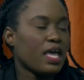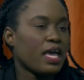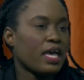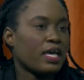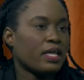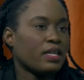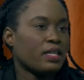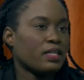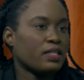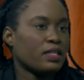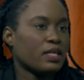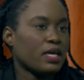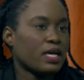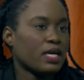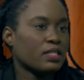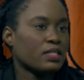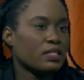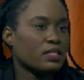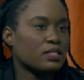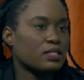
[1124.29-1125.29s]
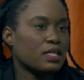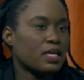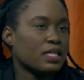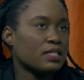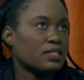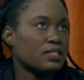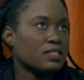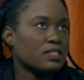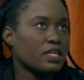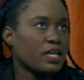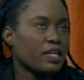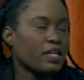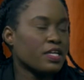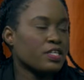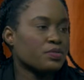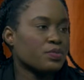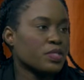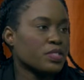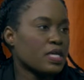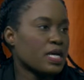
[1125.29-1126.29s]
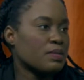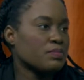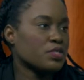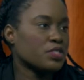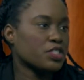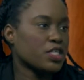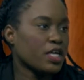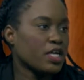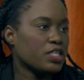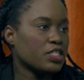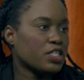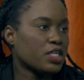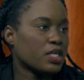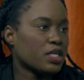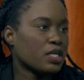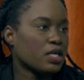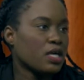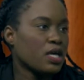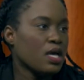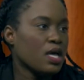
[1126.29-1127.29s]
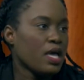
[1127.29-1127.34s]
And at this day and age where times are changing,